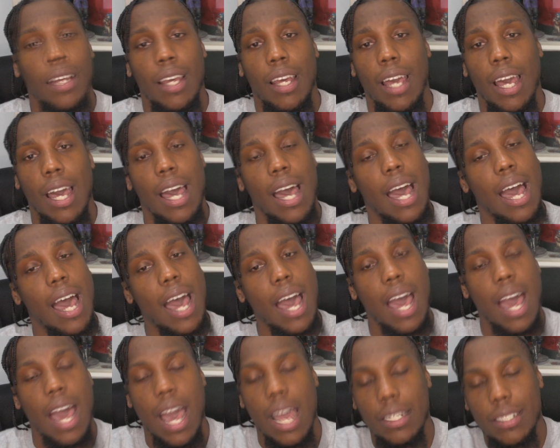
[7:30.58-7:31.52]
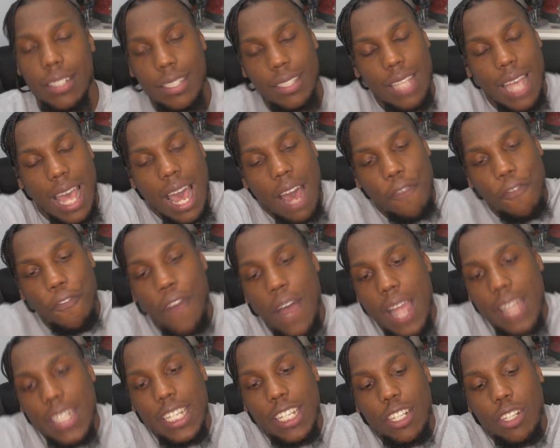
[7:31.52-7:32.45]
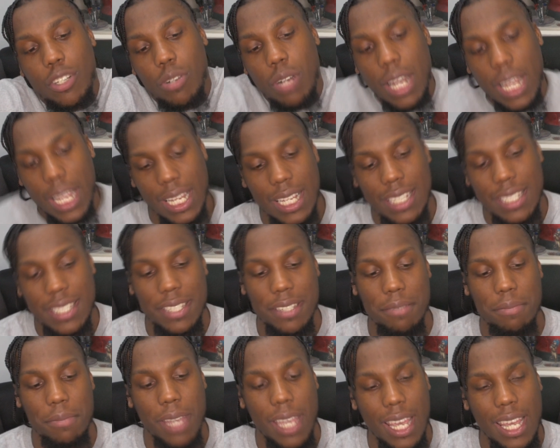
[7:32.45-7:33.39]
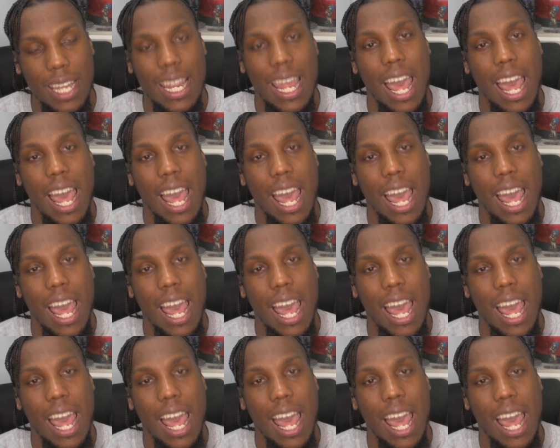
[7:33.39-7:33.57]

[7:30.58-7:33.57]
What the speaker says: I find it crazy, man.